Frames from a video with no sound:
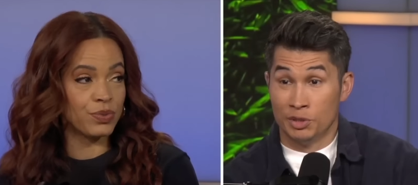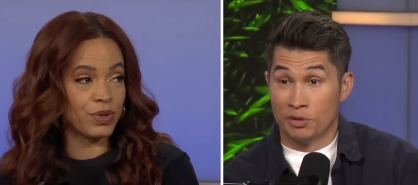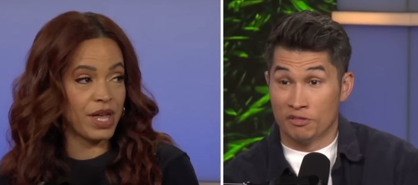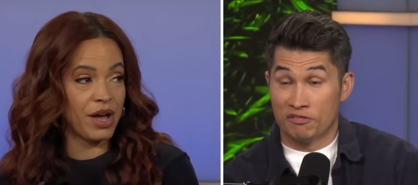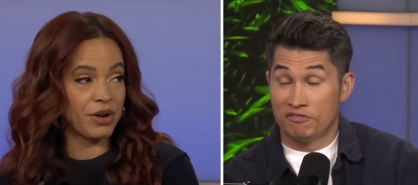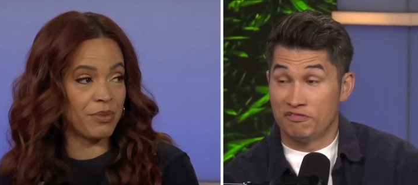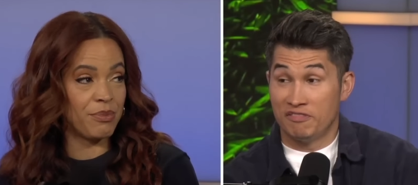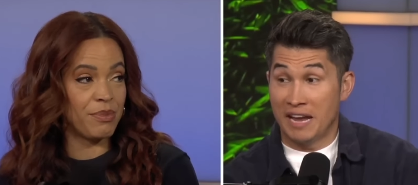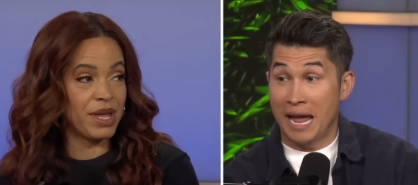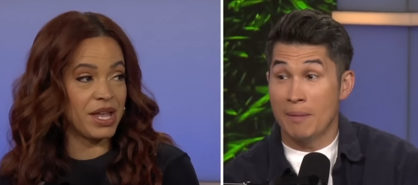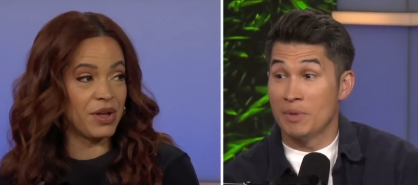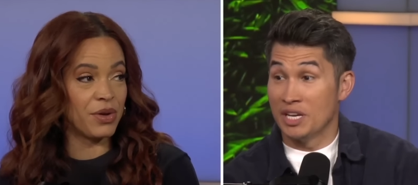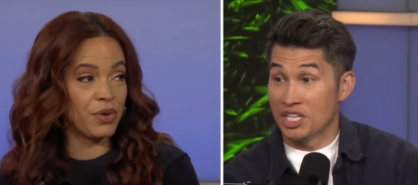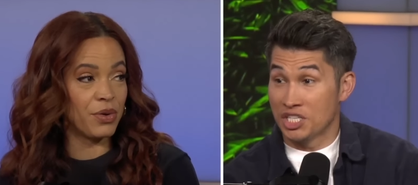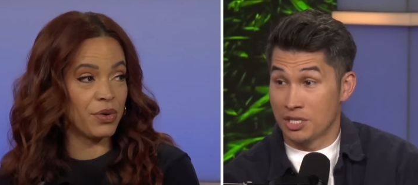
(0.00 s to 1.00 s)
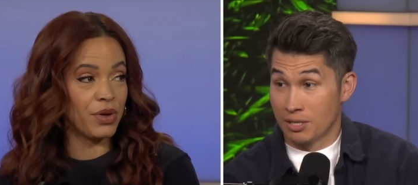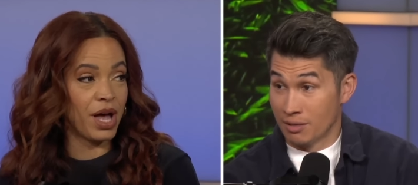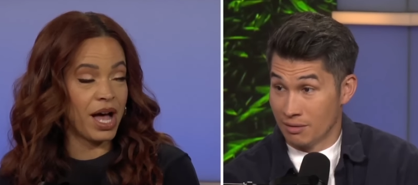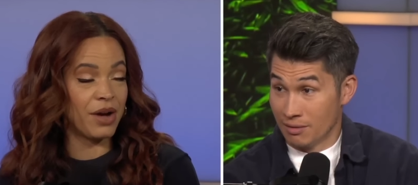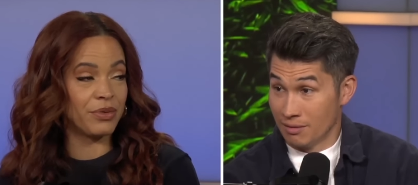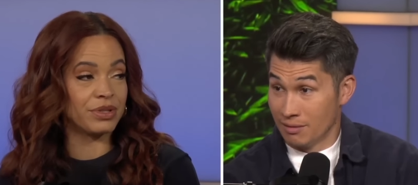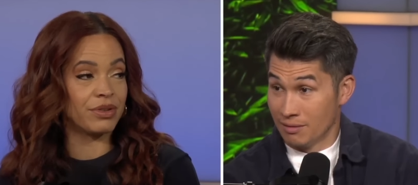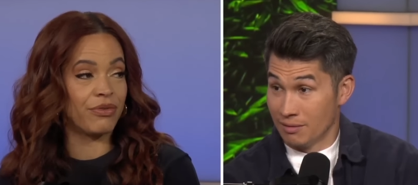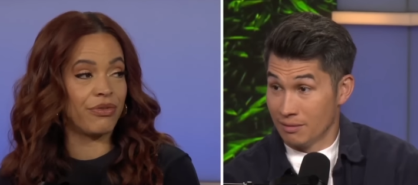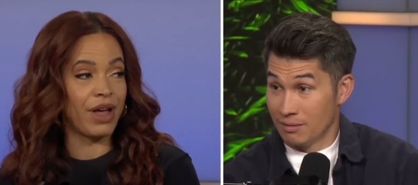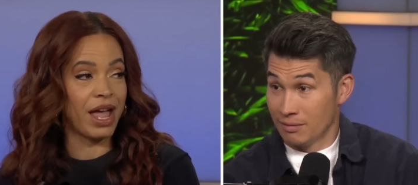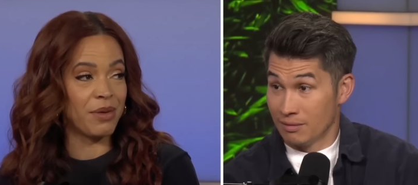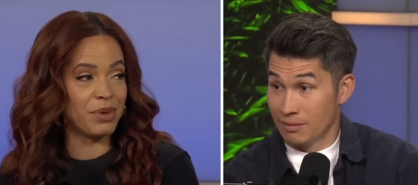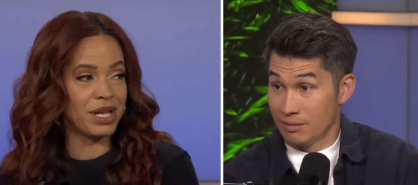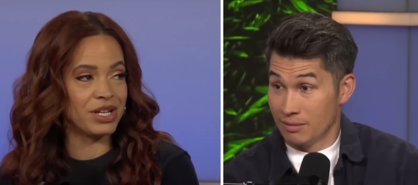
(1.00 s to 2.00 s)
Speaker 1: without a meal i was
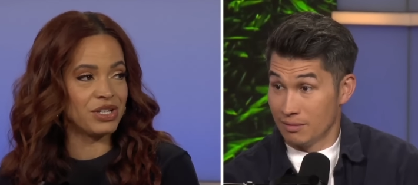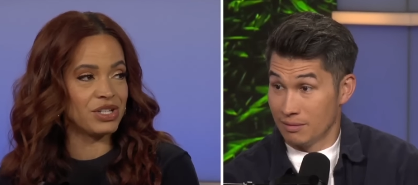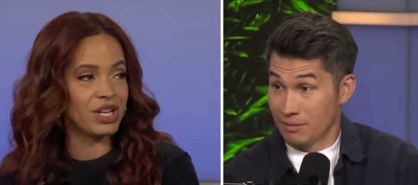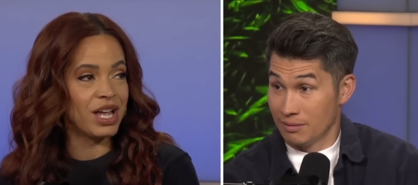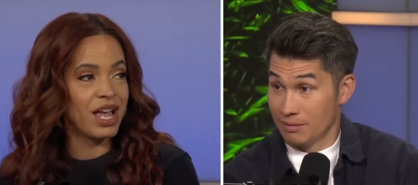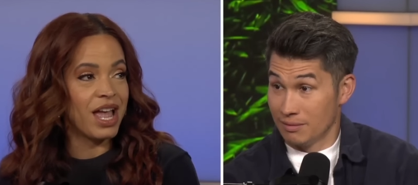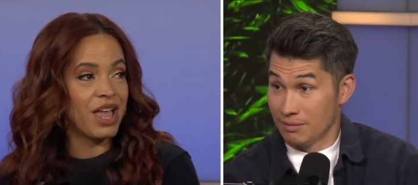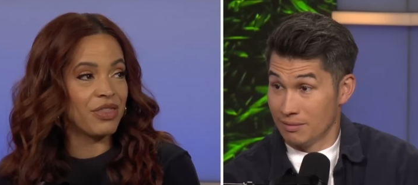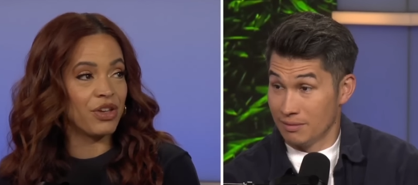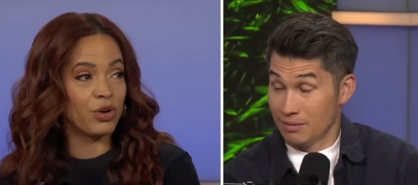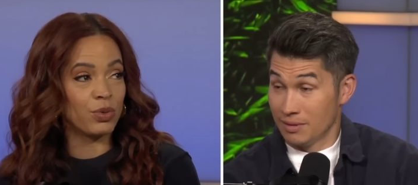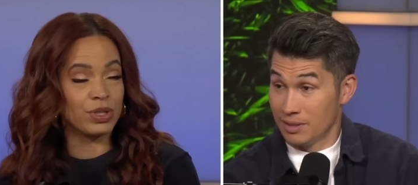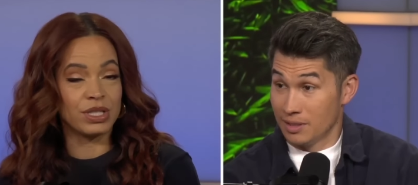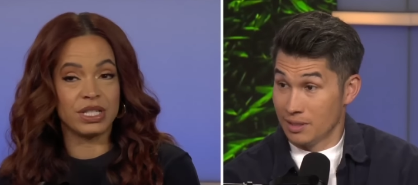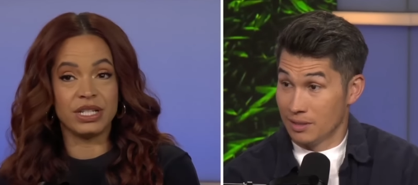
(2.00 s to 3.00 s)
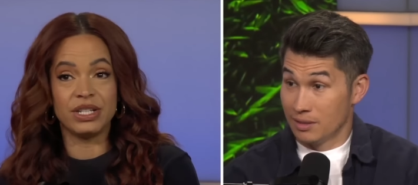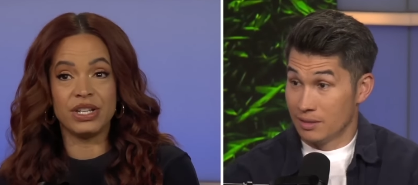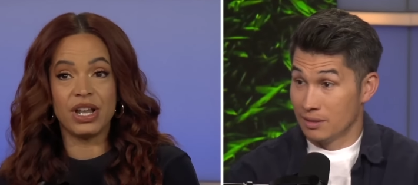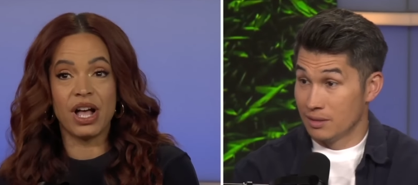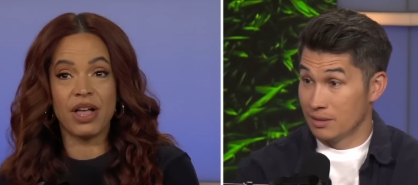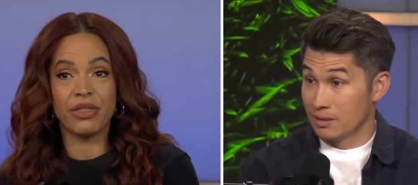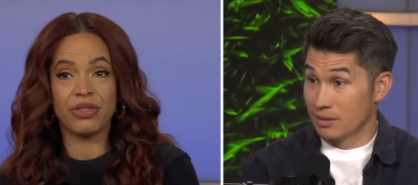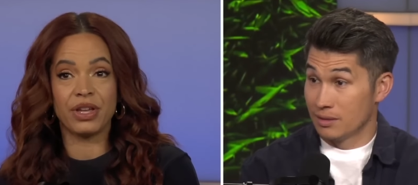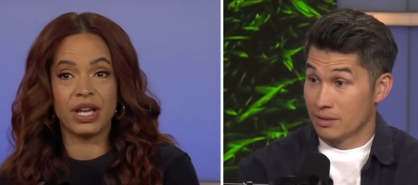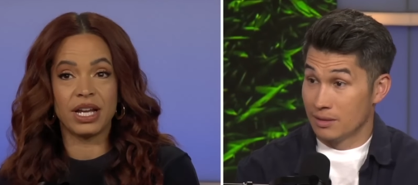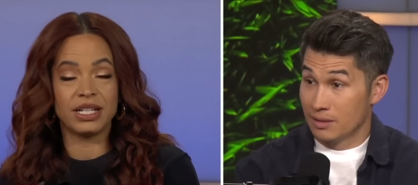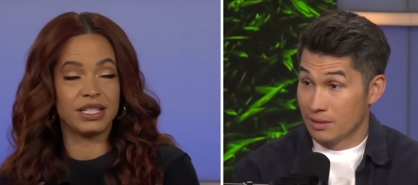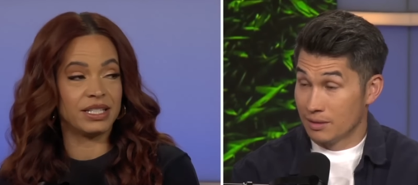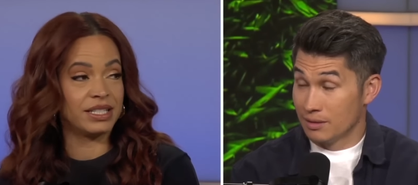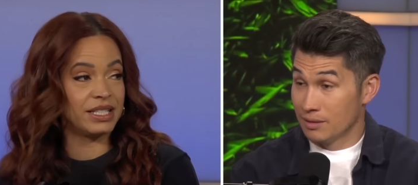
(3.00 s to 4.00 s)
famished there was
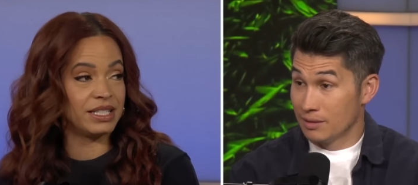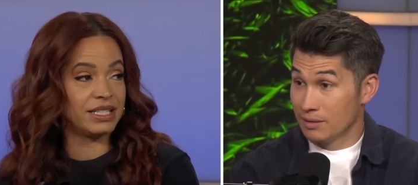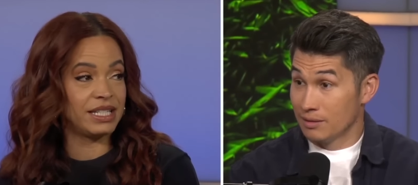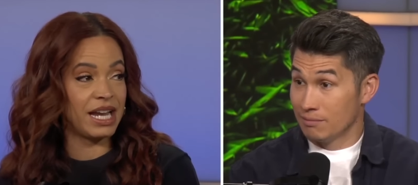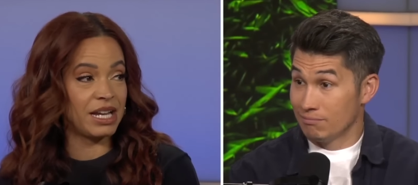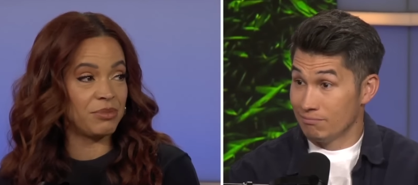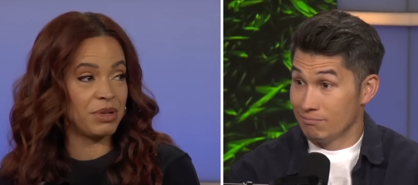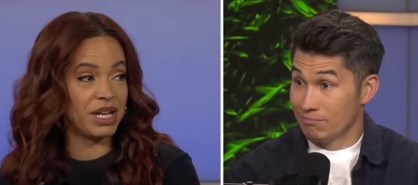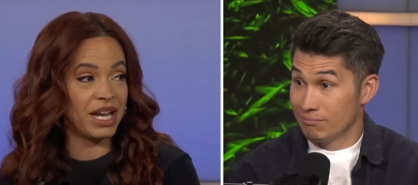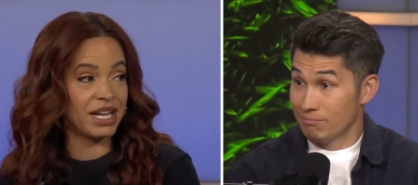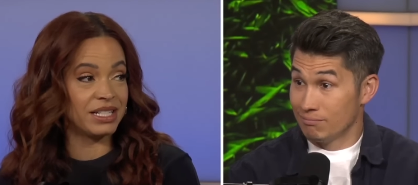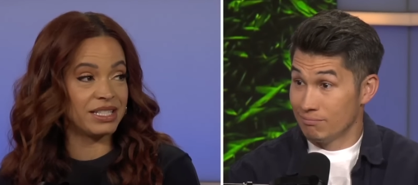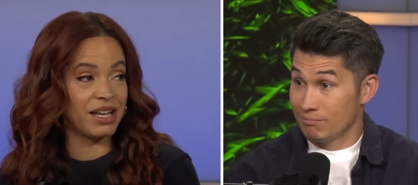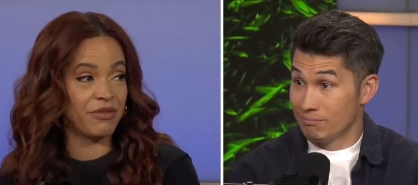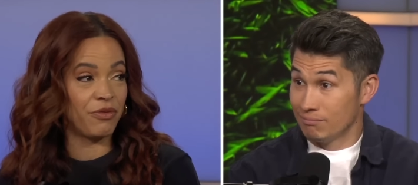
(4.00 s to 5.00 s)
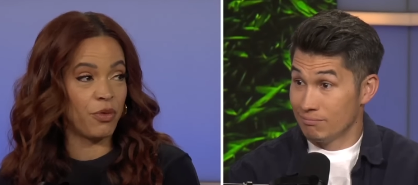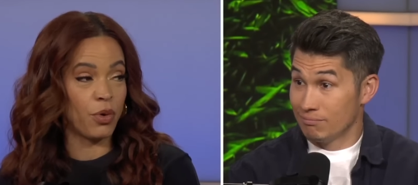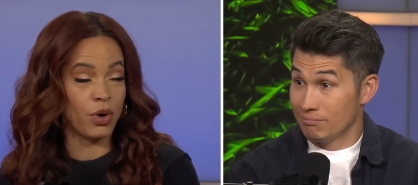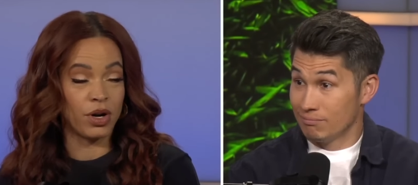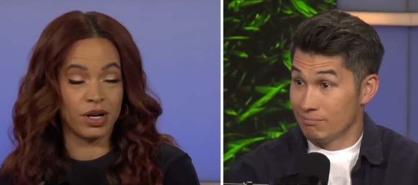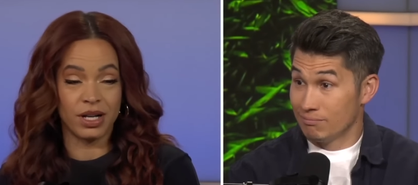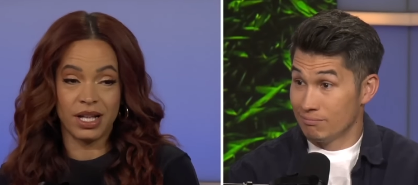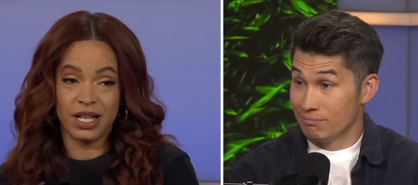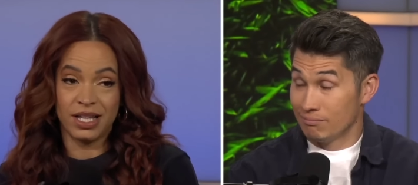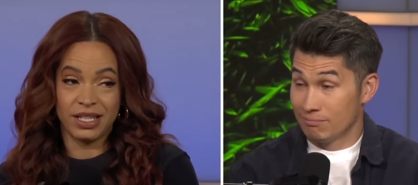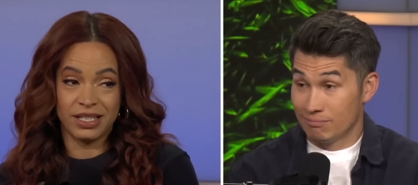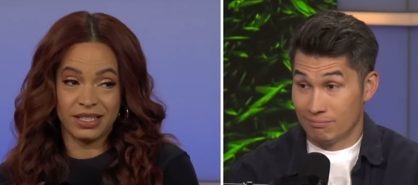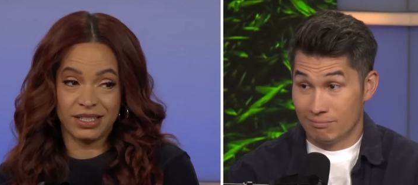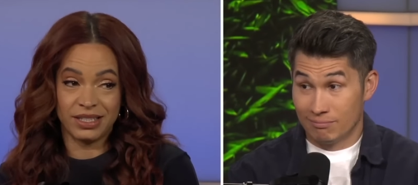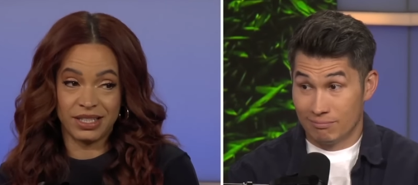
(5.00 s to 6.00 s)
nothing to sustain me except for
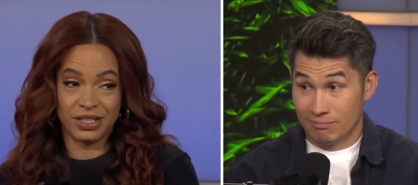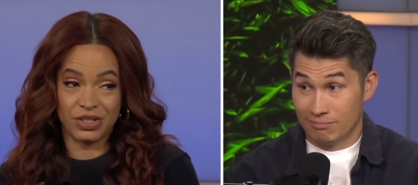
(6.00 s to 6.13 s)
the